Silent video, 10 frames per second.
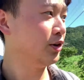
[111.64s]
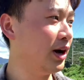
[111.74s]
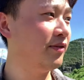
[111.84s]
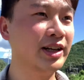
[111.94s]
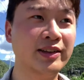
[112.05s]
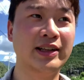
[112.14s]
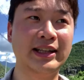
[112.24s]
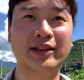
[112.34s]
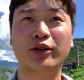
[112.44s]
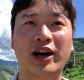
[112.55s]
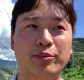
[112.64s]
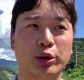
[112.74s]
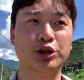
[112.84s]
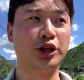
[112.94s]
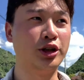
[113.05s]
don't have anything. They don't have
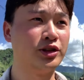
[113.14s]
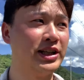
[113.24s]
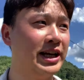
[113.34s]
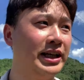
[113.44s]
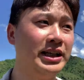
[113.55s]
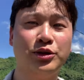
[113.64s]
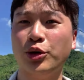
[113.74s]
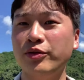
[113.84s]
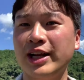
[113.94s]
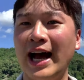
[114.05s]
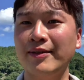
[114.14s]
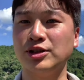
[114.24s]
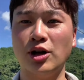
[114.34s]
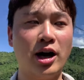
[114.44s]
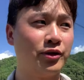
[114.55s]
brochures. They don't even have
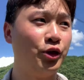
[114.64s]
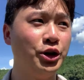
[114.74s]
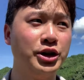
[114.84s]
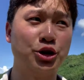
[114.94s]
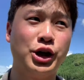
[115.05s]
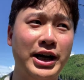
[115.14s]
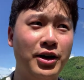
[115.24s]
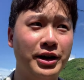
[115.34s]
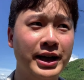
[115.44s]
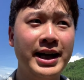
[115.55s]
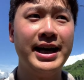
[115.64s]
stock for you to try on.